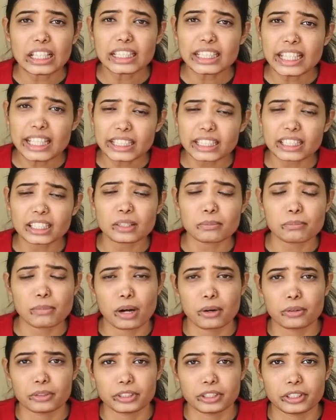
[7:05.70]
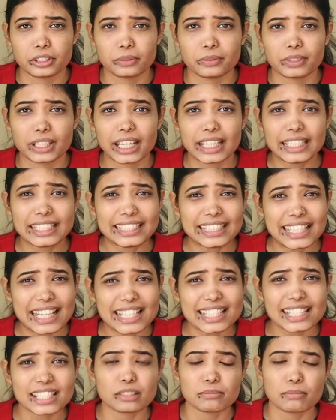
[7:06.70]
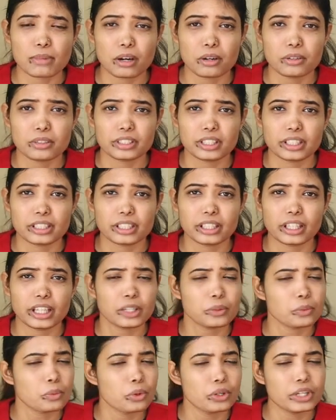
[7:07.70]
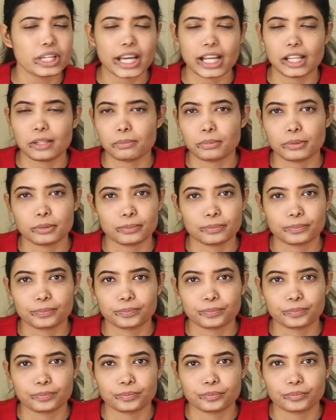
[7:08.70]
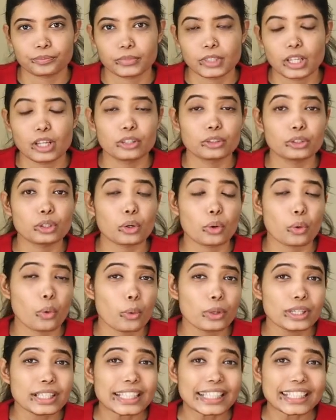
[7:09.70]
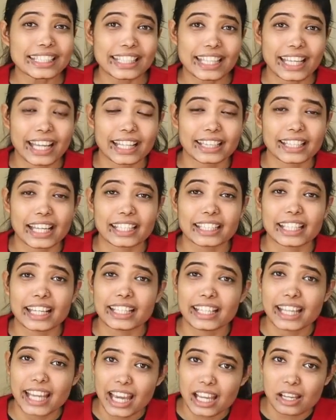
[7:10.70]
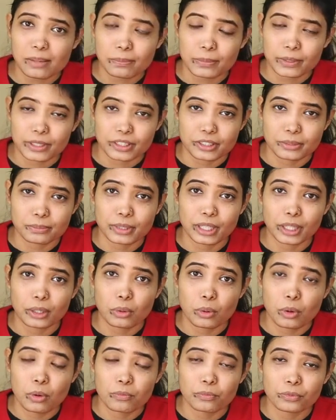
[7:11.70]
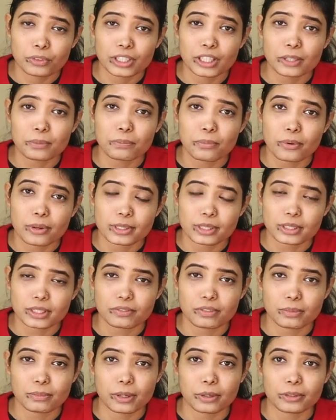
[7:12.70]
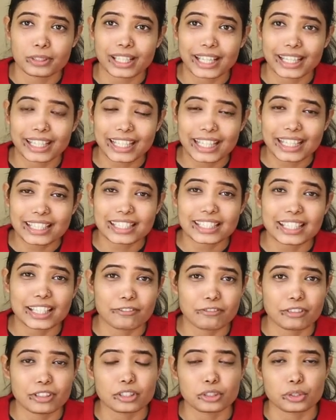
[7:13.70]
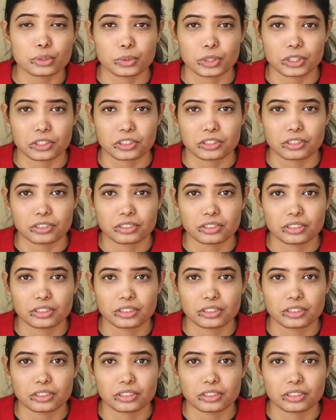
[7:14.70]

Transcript: thinking about it or we get tensed about it, it won't help. The only thing that can help is being hopeful and positive about each and every situation.